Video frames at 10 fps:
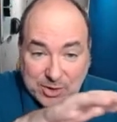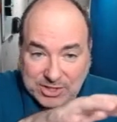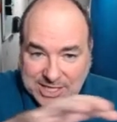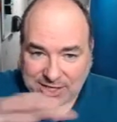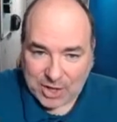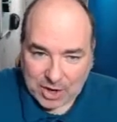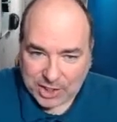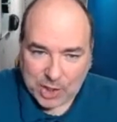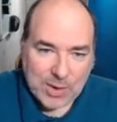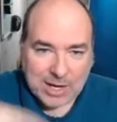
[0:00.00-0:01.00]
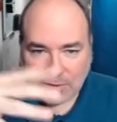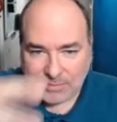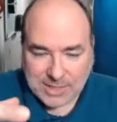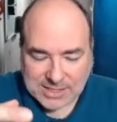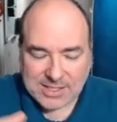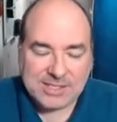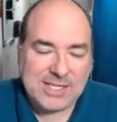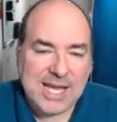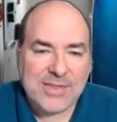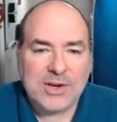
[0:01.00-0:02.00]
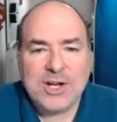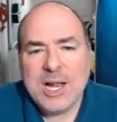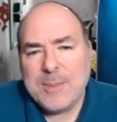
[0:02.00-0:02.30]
You can take the audio out and mix things together.